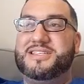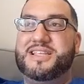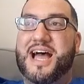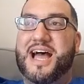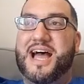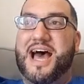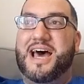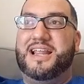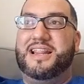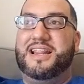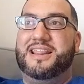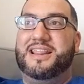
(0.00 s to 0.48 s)

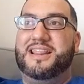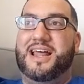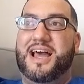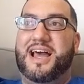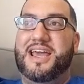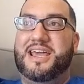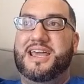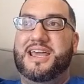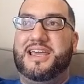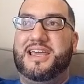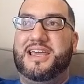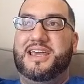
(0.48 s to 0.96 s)
not
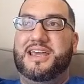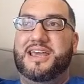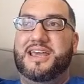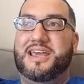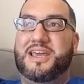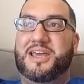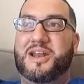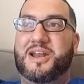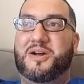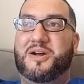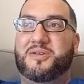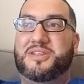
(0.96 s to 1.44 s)
like,
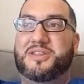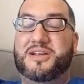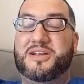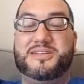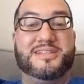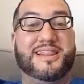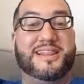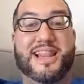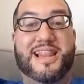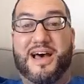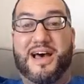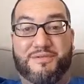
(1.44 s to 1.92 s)

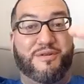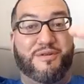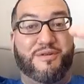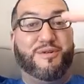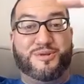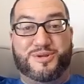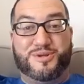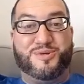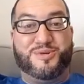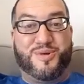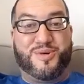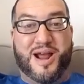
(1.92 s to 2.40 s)
there's
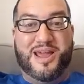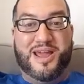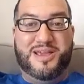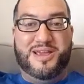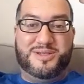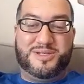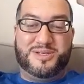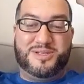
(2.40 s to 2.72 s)
levels, right?